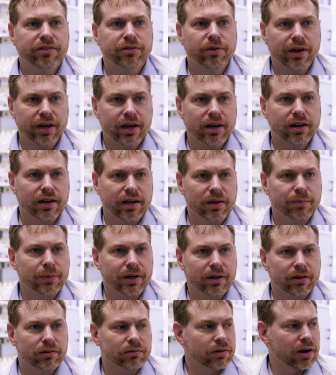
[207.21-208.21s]
Pediatric
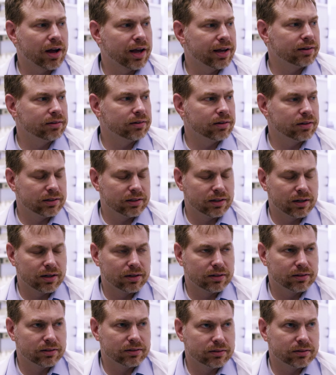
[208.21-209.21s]
cancers in general
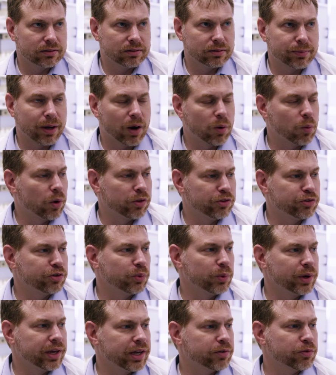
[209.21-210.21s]
are incredibly
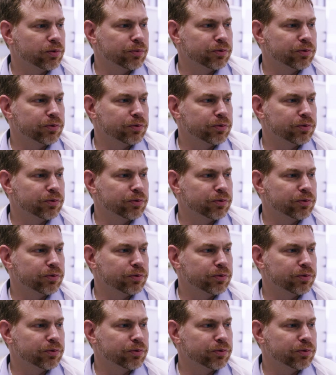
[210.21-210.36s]
underfunded,